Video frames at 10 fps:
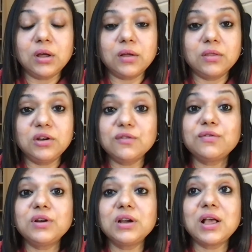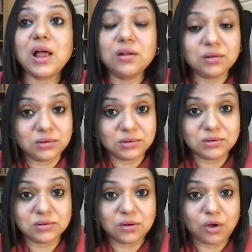the different
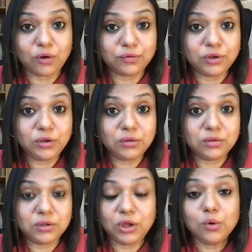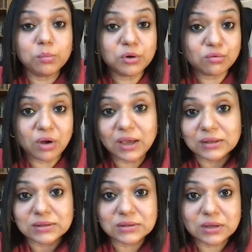colors of the human
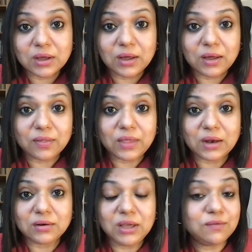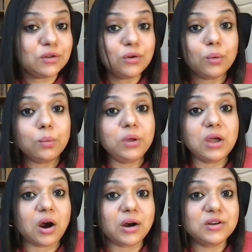race that even though we
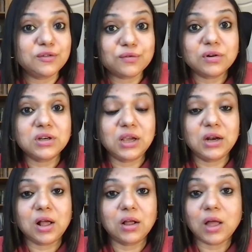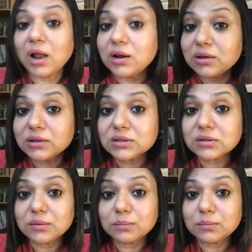are different in our colors,